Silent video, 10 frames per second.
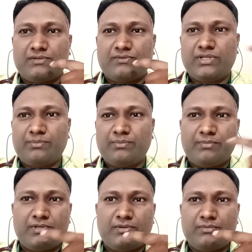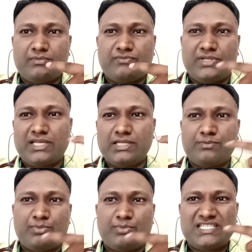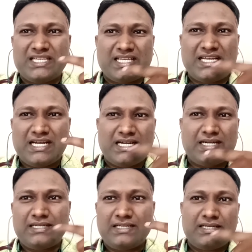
When people, when kids brush like hard,